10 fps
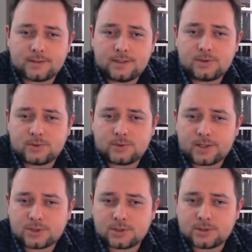
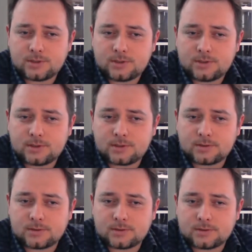interaction
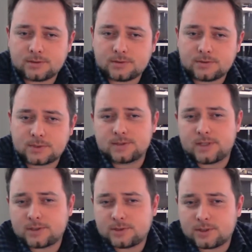with
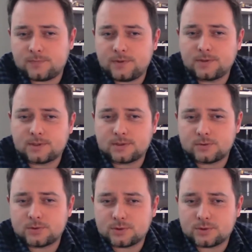electric field and
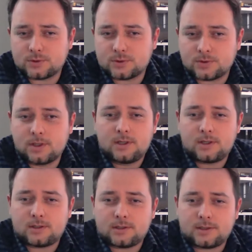also
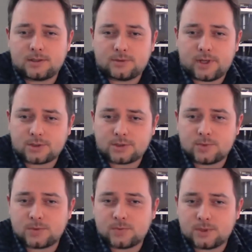
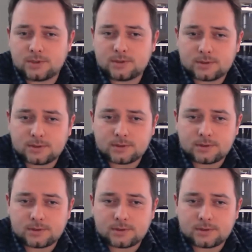interaction between